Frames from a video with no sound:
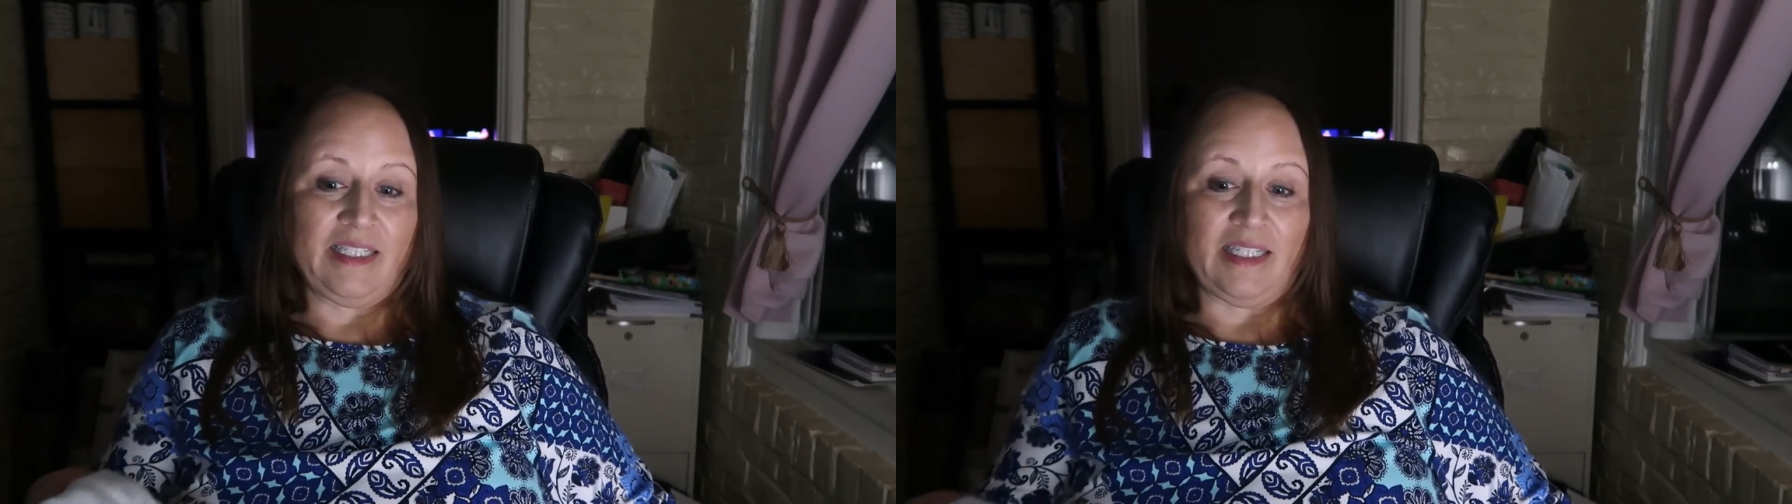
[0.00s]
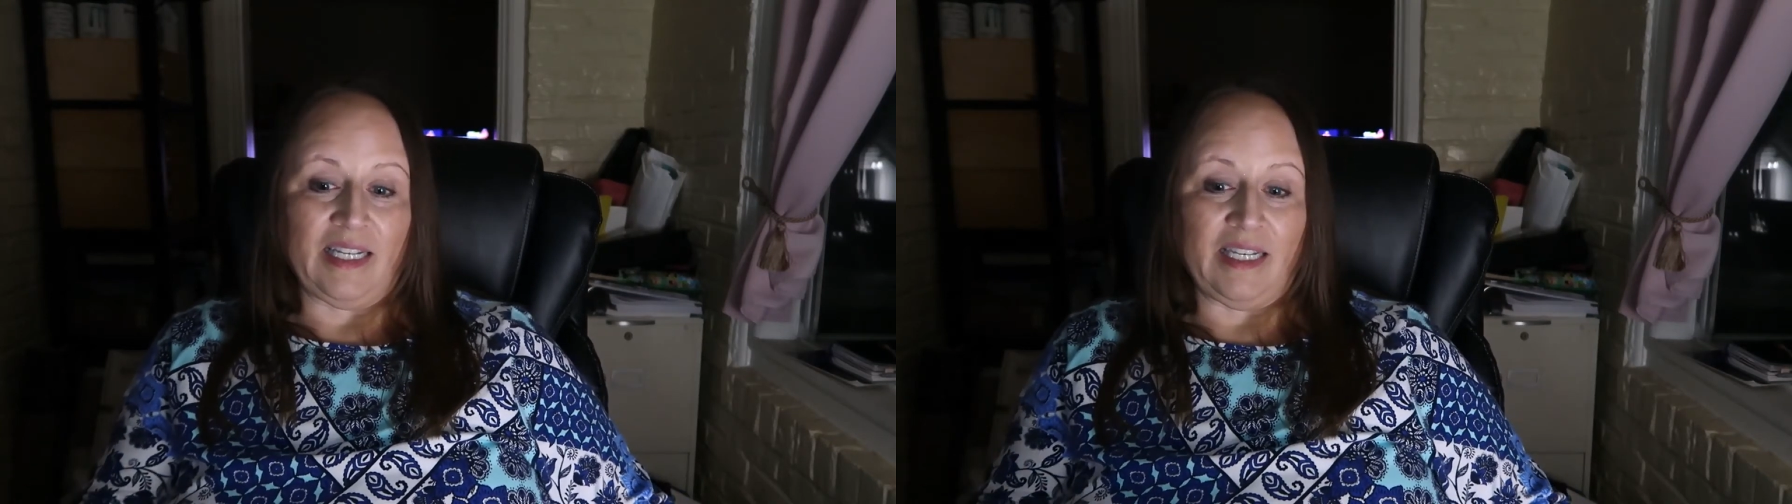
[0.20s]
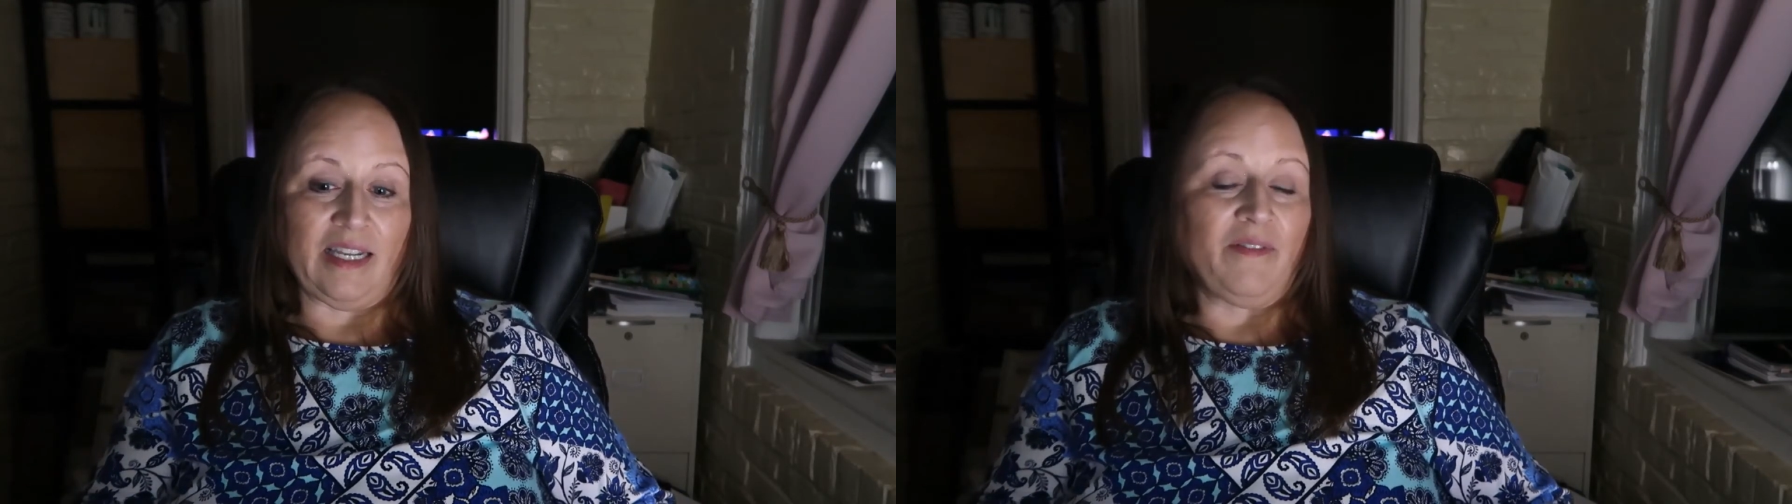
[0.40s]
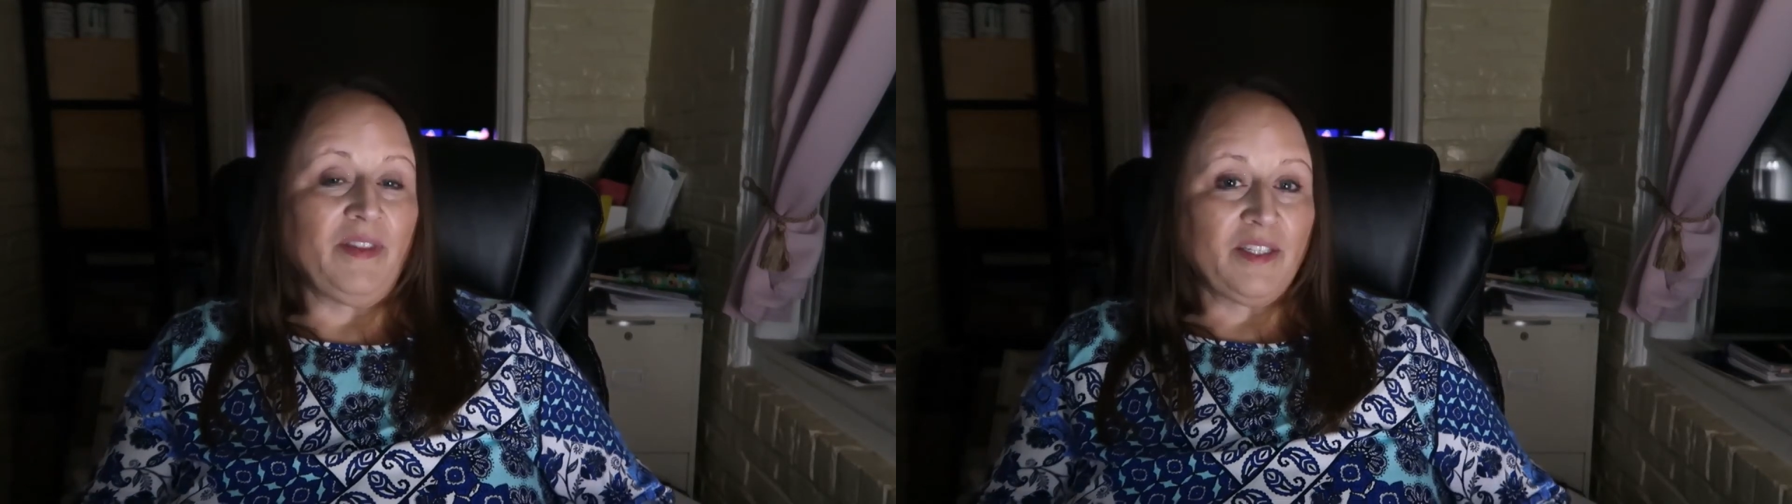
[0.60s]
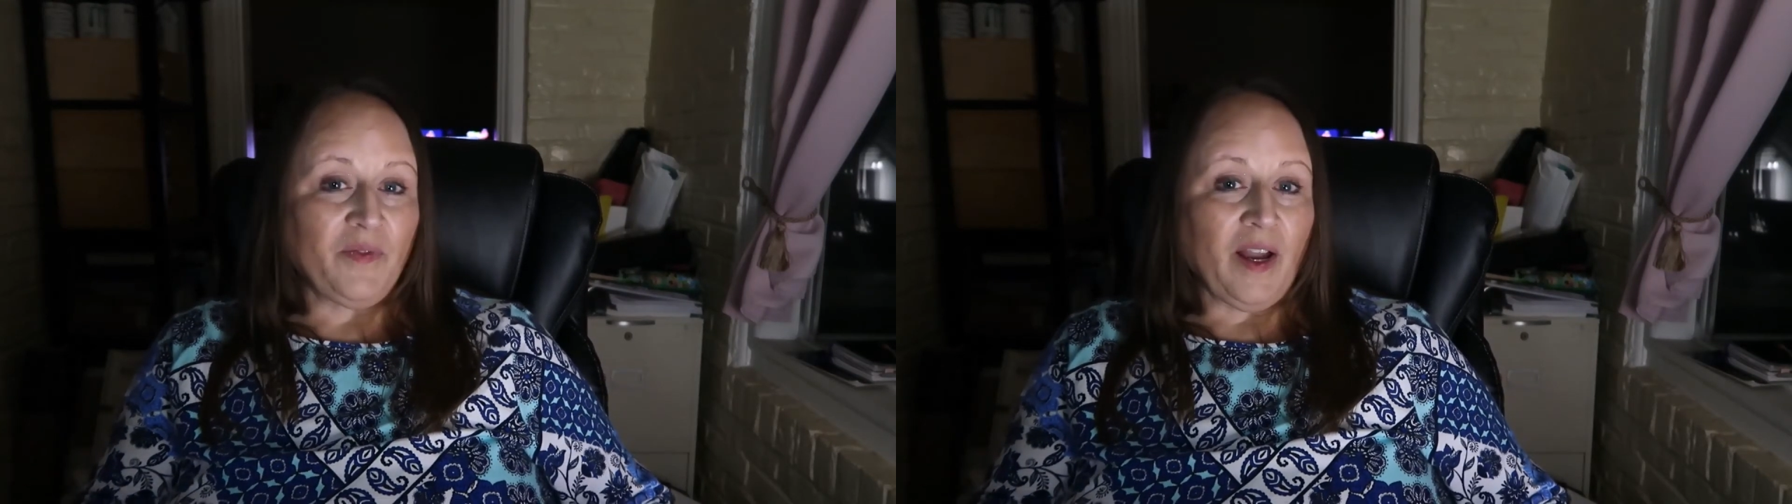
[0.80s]
to love
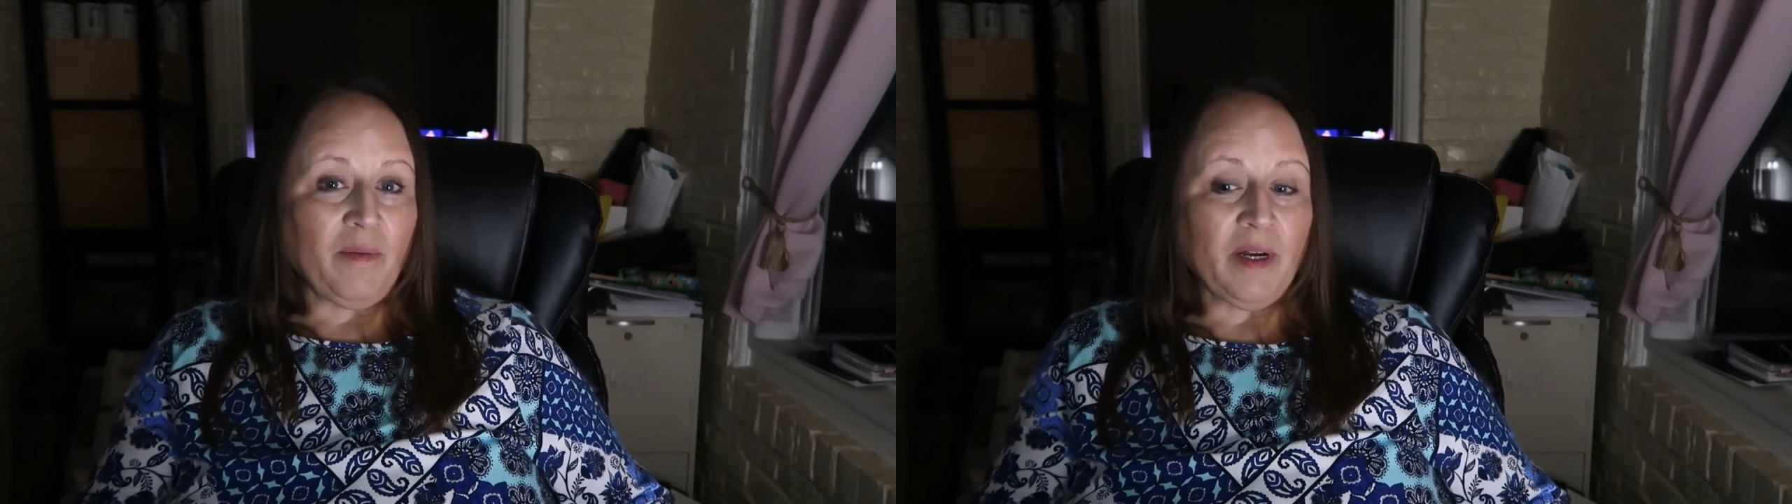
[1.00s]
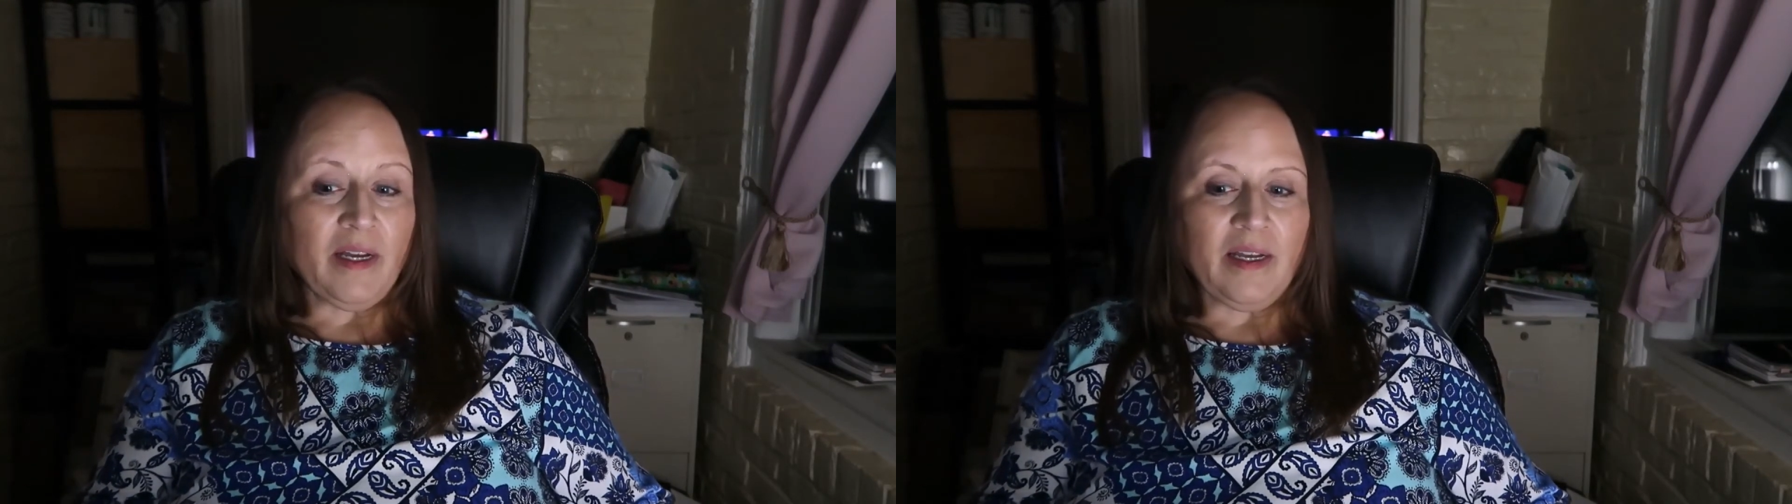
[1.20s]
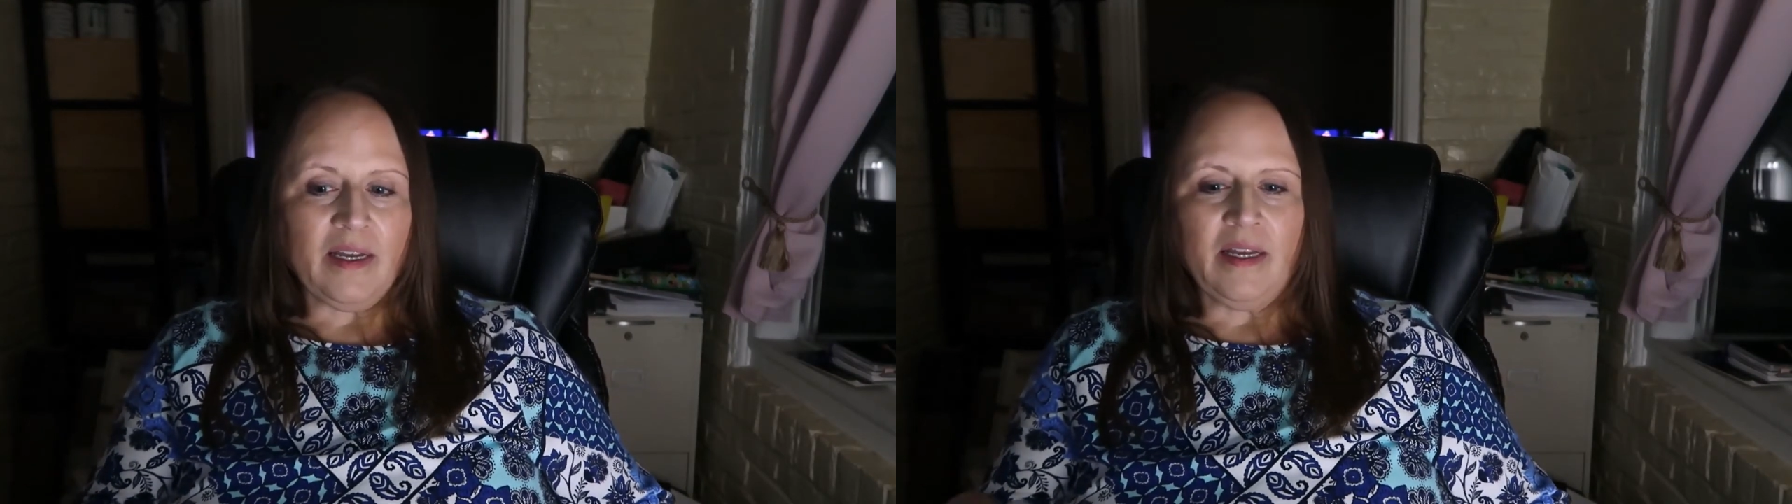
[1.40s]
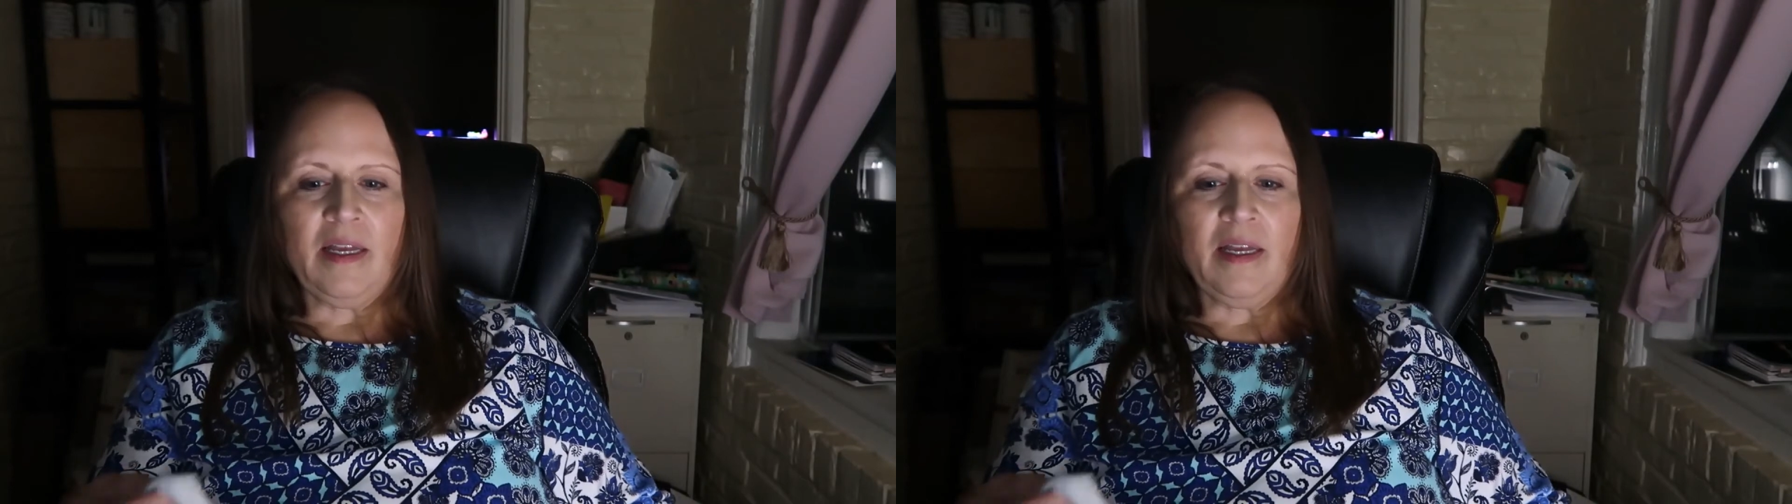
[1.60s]
this fabric,